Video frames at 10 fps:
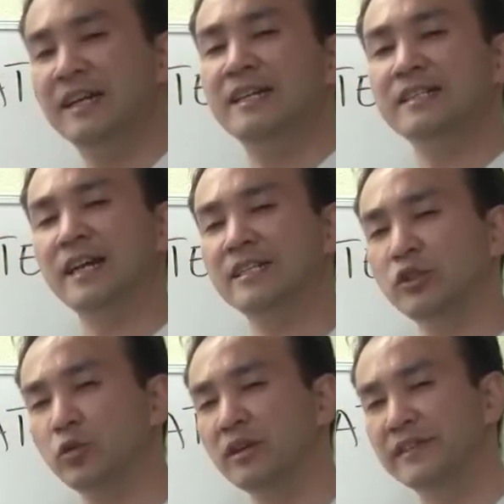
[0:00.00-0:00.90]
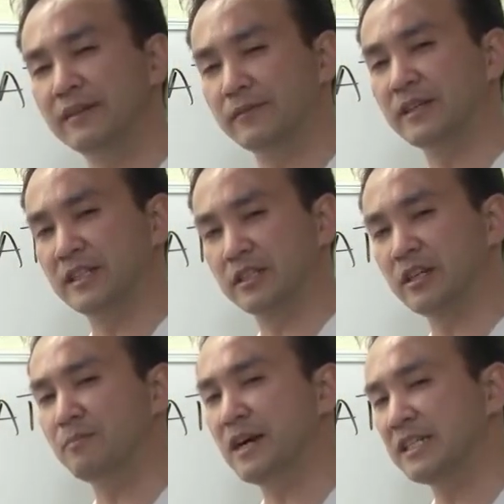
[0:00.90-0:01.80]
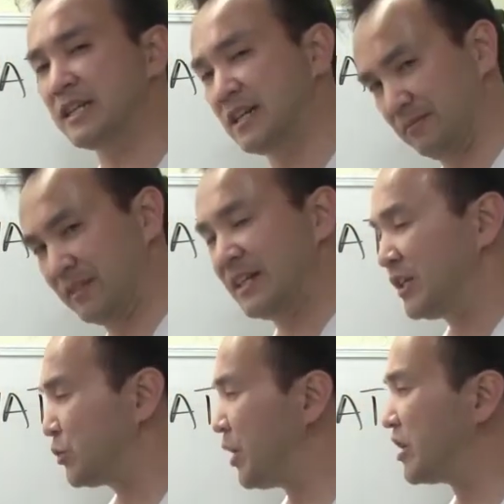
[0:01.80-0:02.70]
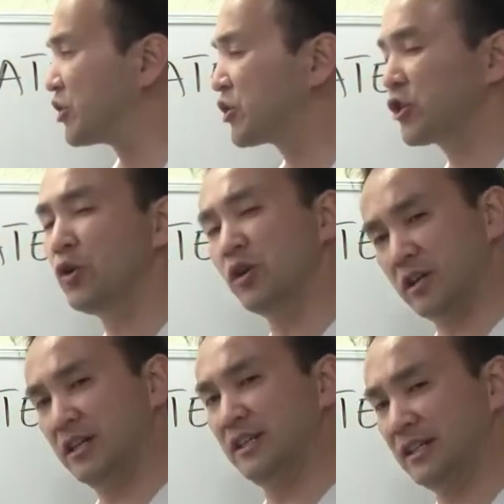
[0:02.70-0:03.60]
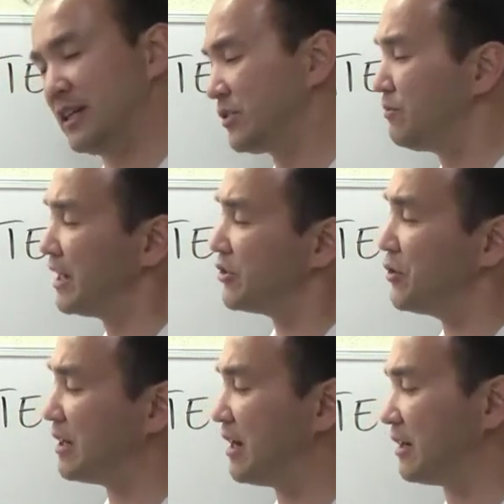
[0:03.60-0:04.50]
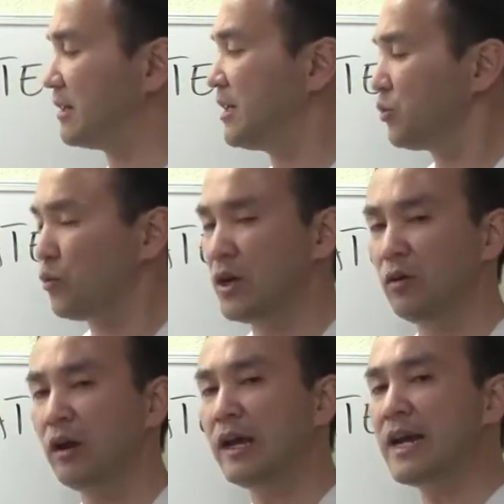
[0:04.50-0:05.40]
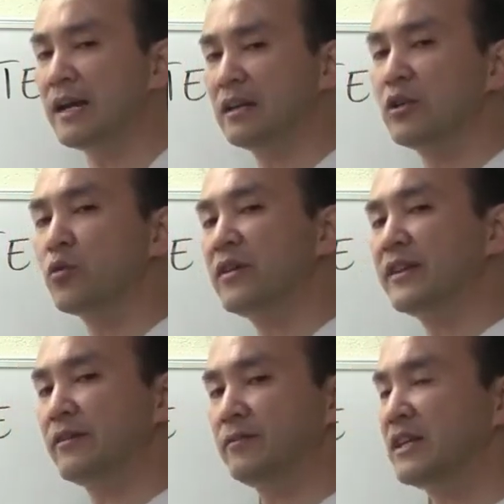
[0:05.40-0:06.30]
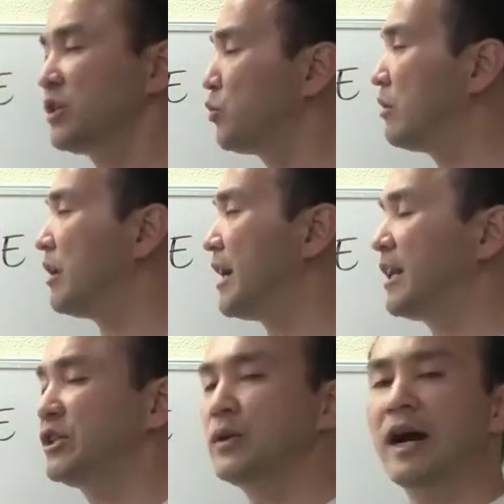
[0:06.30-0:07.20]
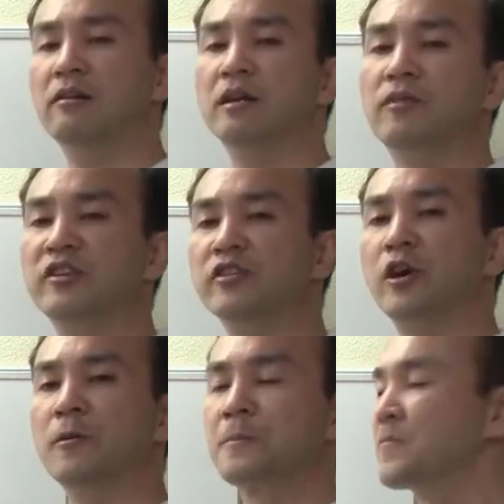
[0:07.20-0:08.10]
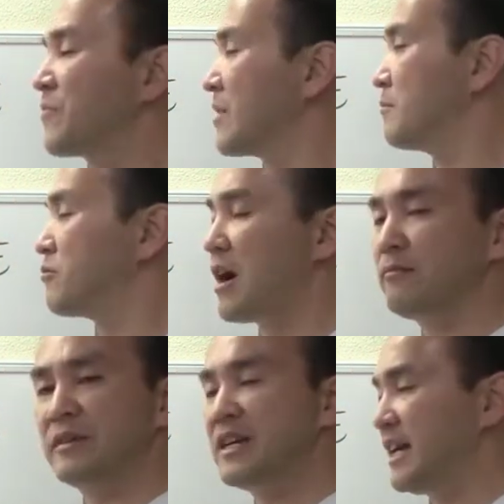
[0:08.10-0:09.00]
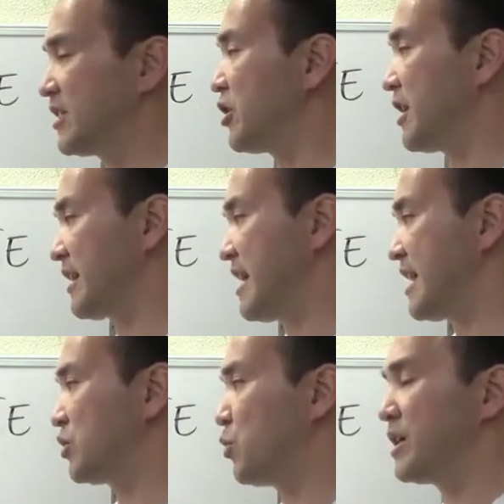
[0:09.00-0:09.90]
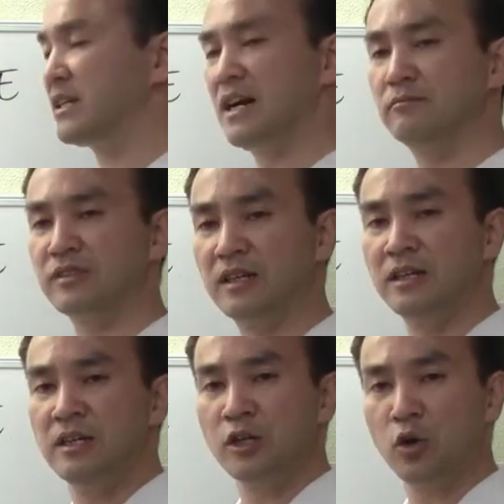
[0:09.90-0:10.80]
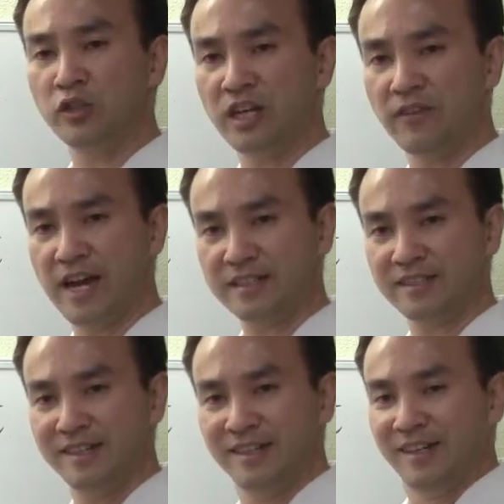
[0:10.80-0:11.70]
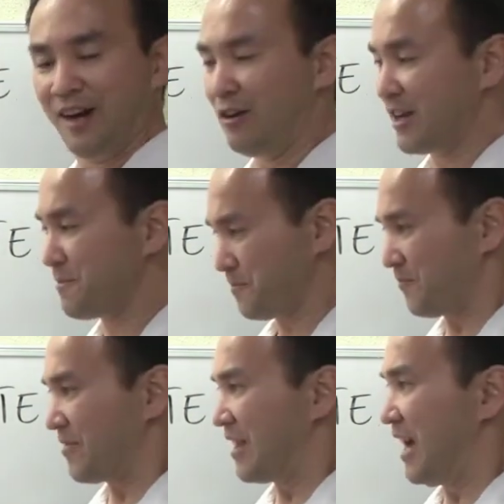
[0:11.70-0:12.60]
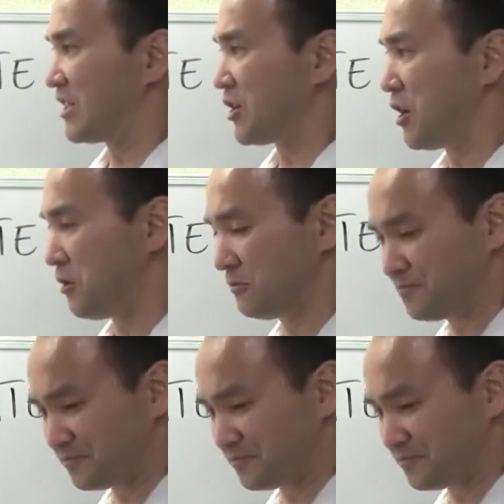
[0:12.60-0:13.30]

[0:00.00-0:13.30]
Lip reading: Take the derivative of this term by term to ensure and to make sure that this will land, the derivative of this will land into our original problem here at start, x squared times the cosine of x. Okay, and so